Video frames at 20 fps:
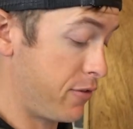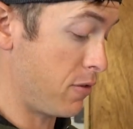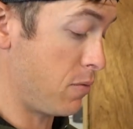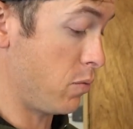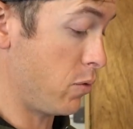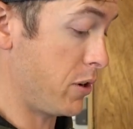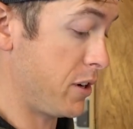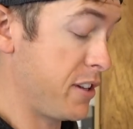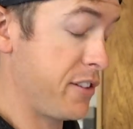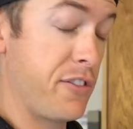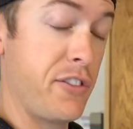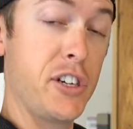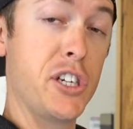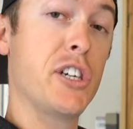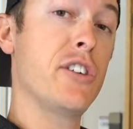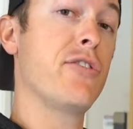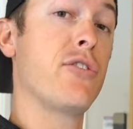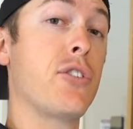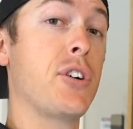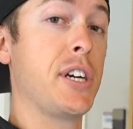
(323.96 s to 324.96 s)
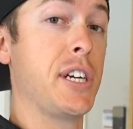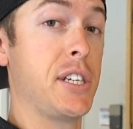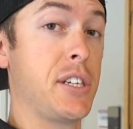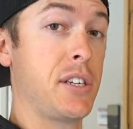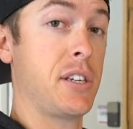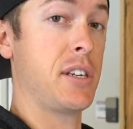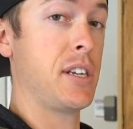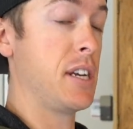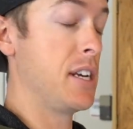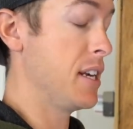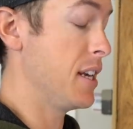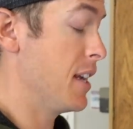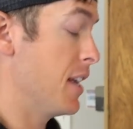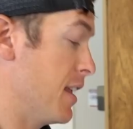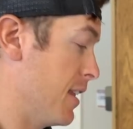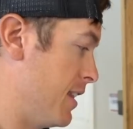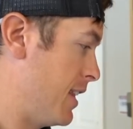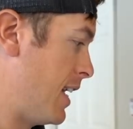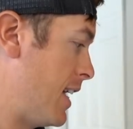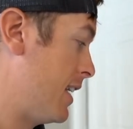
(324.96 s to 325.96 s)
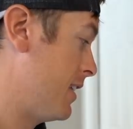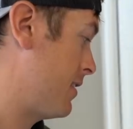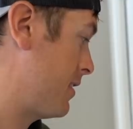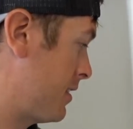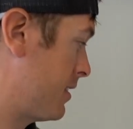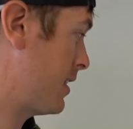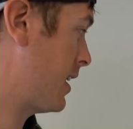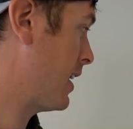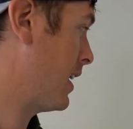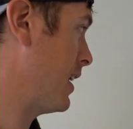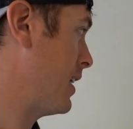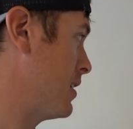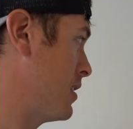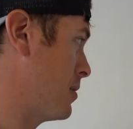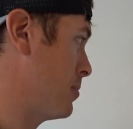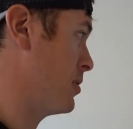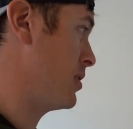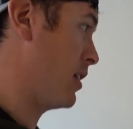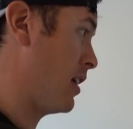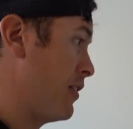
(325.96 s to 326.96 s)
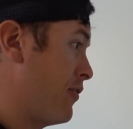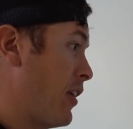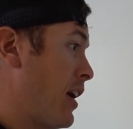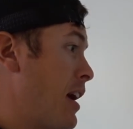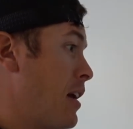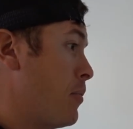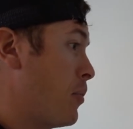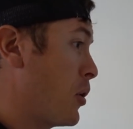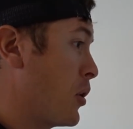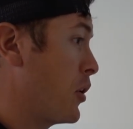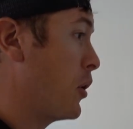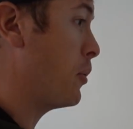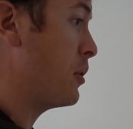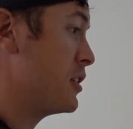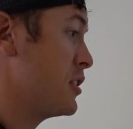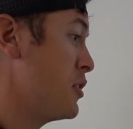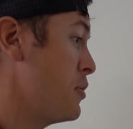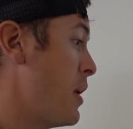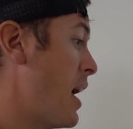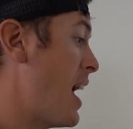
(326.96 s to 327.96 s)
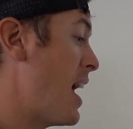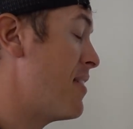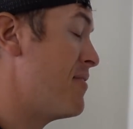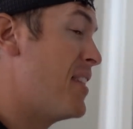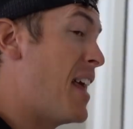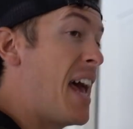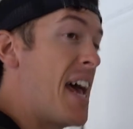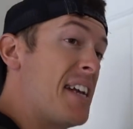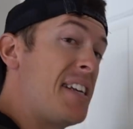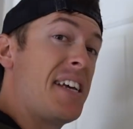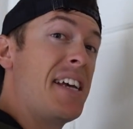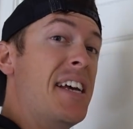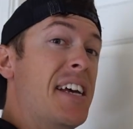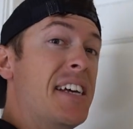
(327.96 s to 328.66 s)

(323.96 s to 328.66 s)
from one of the fishing freaks that sent in some stuff, and we're going to have that